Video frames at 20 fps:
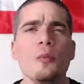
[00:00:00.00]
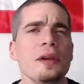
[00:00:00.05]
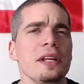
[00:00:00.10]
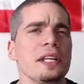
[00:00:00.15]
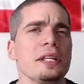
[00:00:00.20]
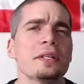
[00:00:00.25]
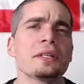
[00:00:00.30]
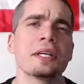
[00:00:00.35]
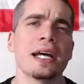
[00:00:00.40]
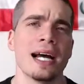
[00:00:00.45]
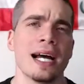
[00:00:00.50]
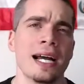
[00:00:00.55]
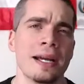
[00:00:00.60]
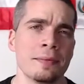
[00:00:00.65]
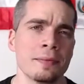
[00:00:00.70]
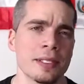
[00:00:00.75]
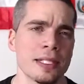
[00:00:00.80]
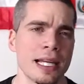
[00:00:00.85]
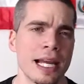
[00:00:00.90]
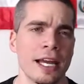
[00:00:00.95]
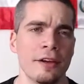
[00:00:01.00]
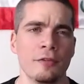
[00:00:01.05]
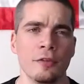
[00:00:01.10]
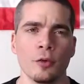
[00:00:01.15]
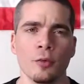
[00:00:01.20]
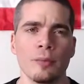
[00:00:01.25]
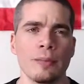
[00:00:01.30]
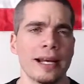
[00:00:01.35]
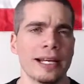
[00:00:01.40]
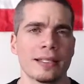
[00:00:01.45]
many times have
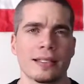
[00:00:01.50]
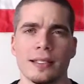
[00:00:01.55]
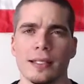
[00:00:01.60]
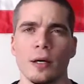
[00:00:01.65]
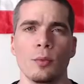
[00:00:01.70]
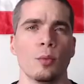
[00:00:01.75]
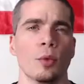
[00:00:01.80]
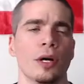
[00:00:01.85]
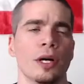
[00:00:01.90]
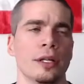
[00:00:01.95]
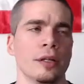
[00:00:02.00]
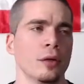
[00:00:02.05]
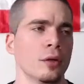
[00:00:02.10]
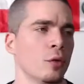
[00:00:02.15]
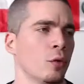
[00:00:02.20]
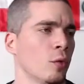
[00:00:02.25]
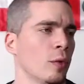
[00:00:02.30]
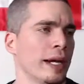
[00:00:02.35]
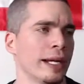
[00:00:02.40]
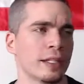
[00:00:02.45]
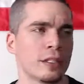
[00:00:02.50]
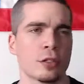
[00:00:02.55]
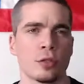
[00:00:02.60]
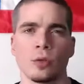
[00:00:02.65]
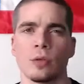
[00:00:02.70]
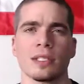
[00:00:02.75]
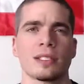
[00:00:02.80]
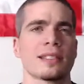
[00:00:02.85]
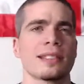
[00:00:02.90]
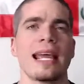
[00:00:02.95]
you met someone who went
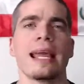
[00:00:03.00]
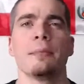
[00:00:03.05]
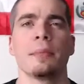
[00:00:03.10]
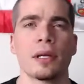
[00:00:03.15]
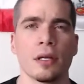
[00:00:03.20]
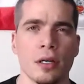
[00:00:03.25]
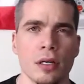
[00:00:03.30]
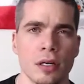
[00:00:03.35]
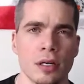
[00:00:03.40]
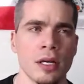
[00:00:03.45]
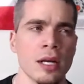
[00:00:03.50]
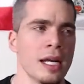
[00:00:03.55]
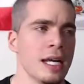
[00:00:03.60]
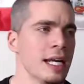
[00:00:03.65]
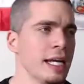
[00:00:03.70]
to a seminar,